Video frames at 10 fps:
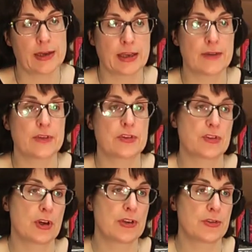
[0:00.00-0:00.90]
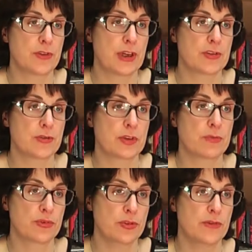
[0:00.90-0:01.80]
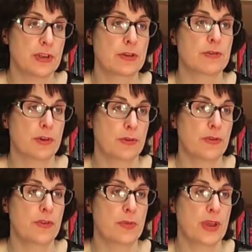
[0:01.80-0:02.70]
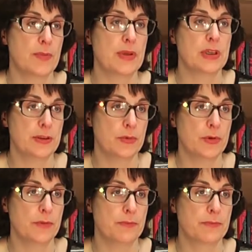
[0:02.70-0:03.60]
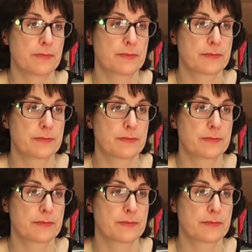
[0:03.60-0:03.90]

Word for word: and have the desired effect of improving growth of the baby in the womb.